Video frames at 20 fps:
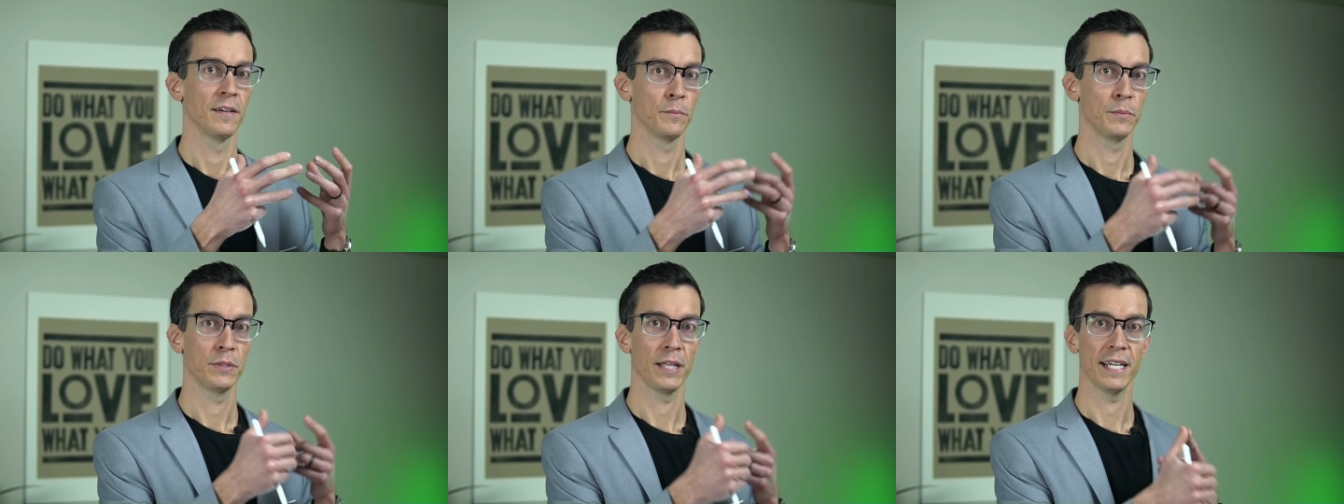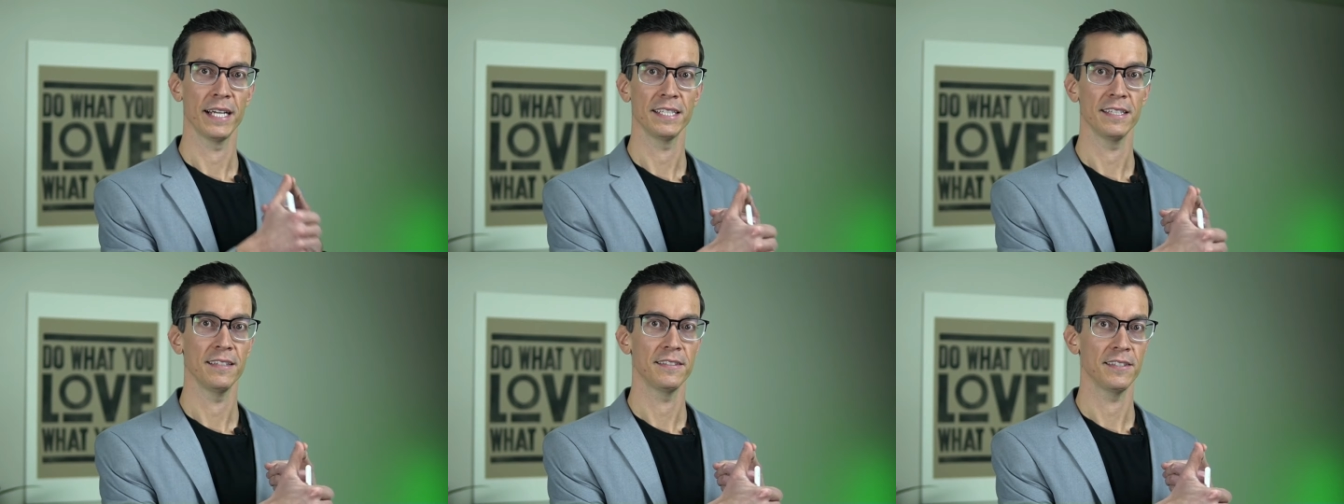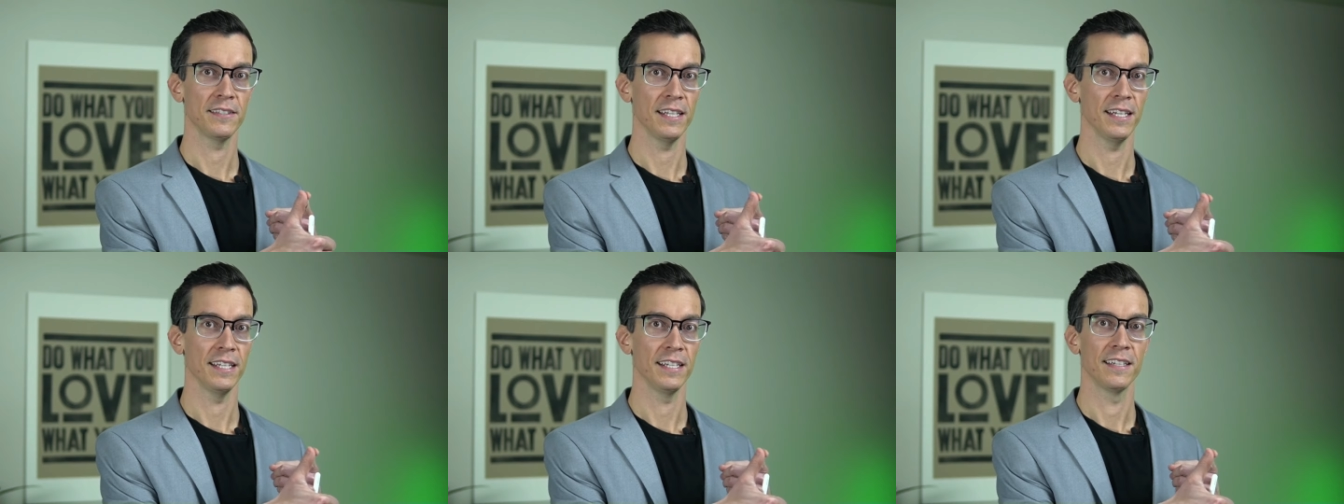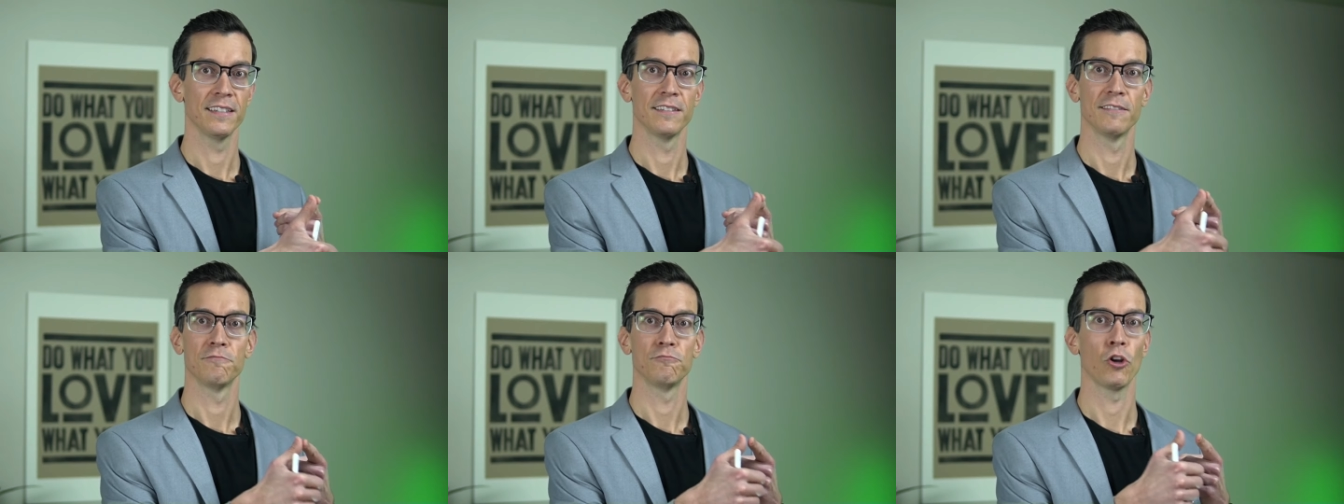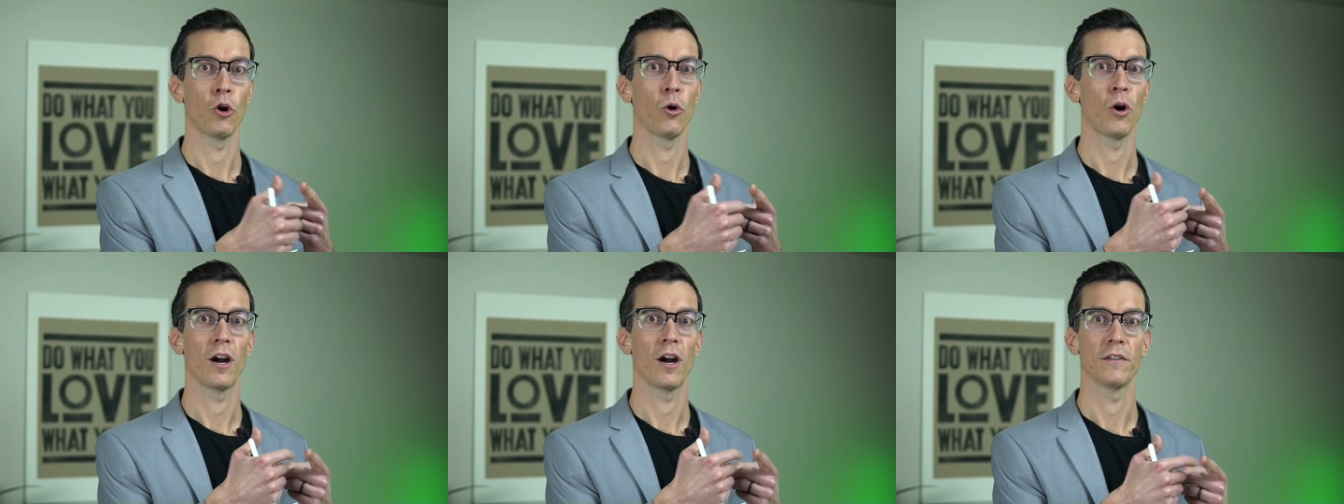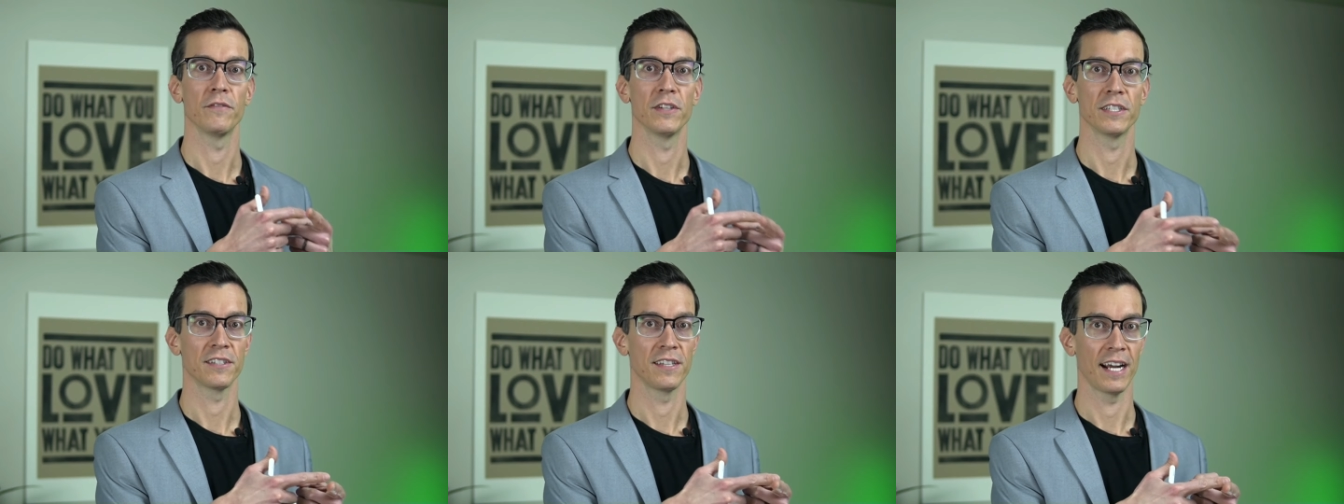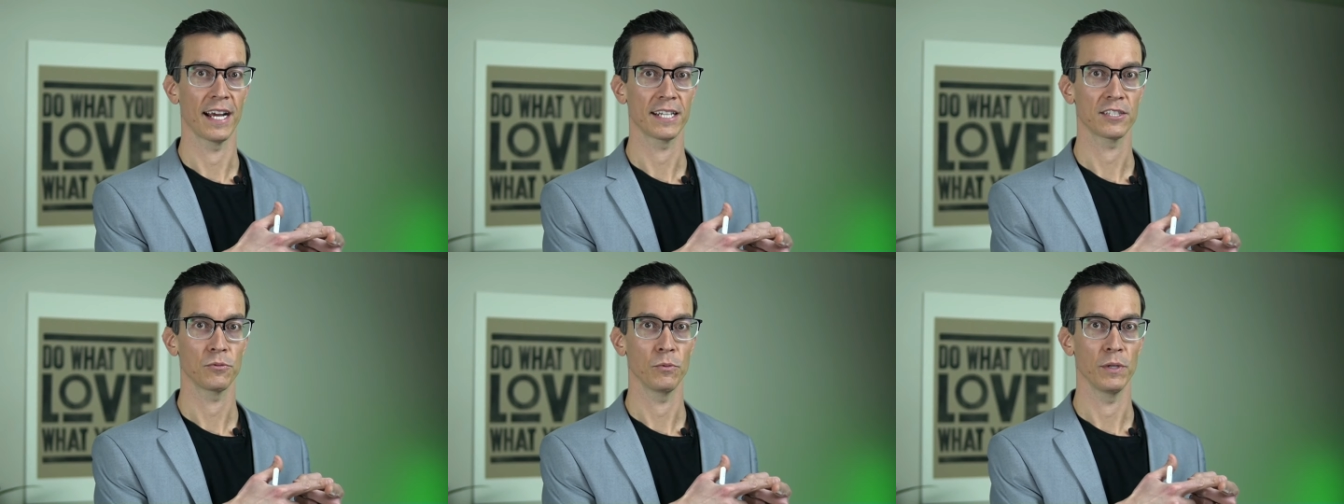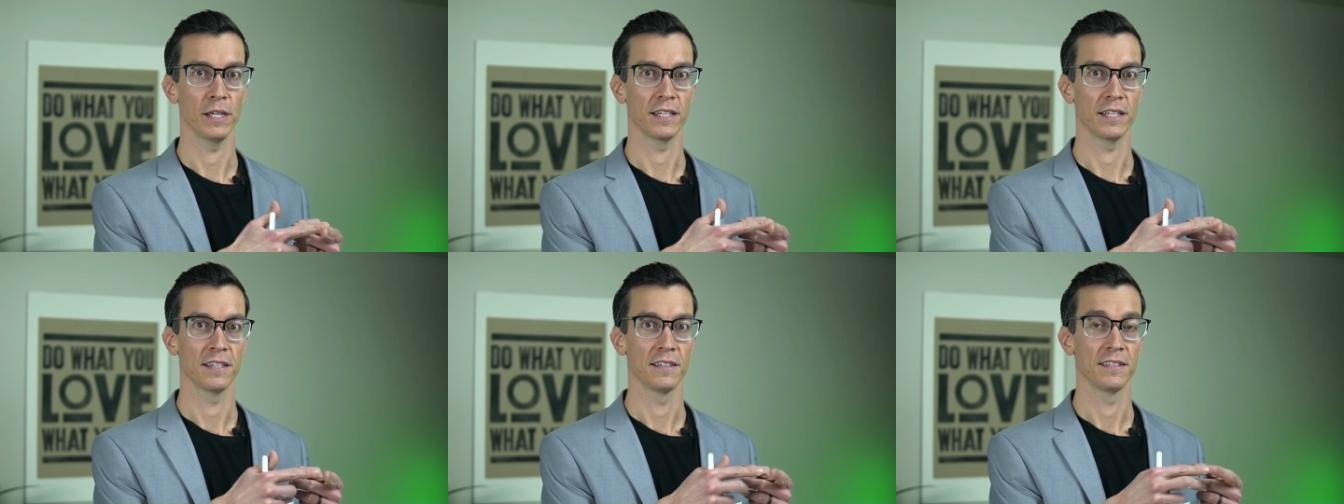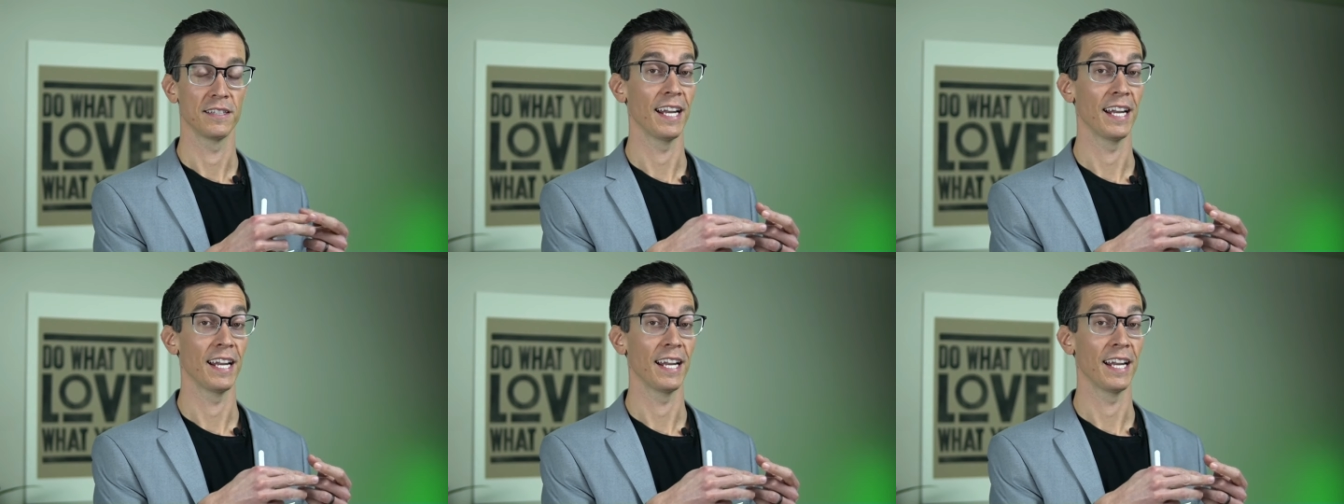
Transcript: Planted a seed, no harvest the next week.